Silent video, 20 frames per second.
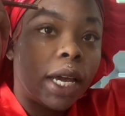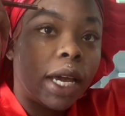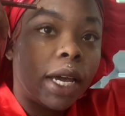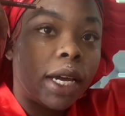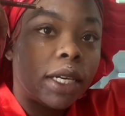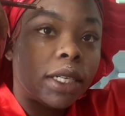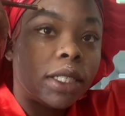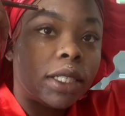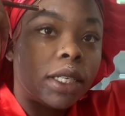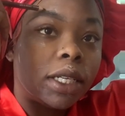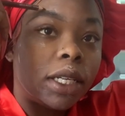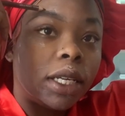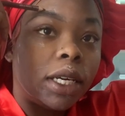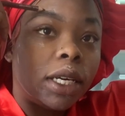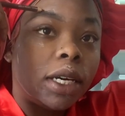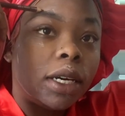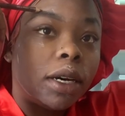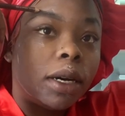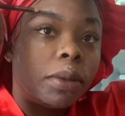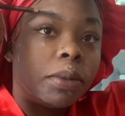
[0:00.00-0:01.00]
actually
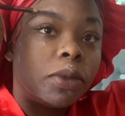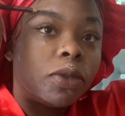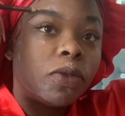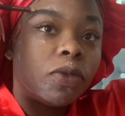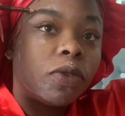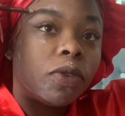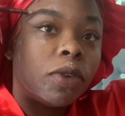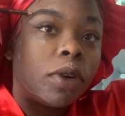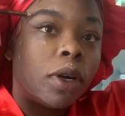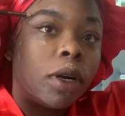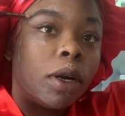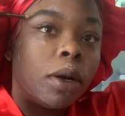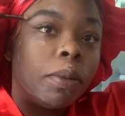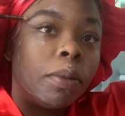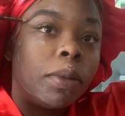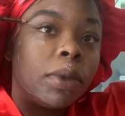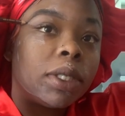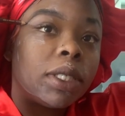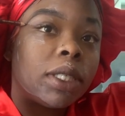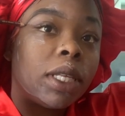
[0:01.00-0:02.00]

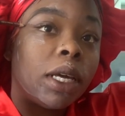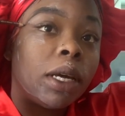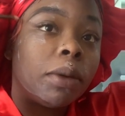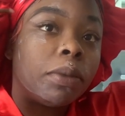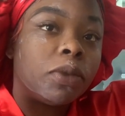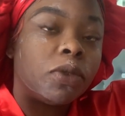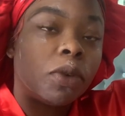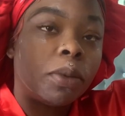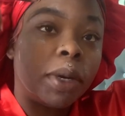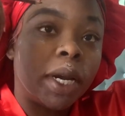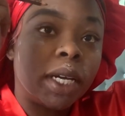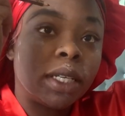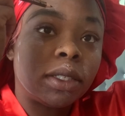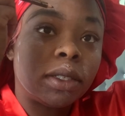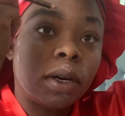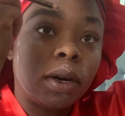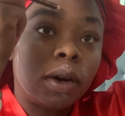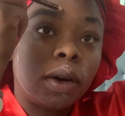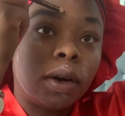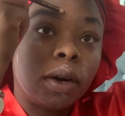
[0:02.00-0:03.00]
stems from that
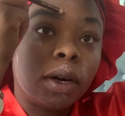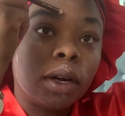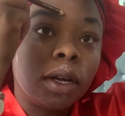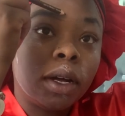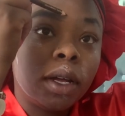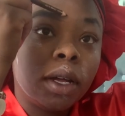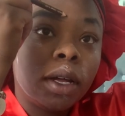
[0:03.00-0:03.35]
song.